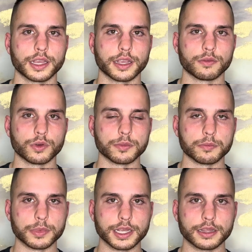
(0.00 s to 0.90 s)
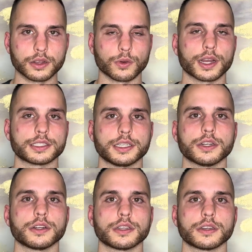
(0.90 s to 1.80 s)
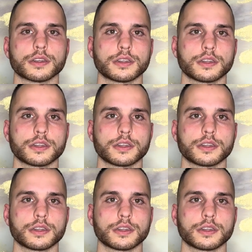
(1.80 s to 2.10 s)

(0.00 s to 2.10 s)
if we meet the criteria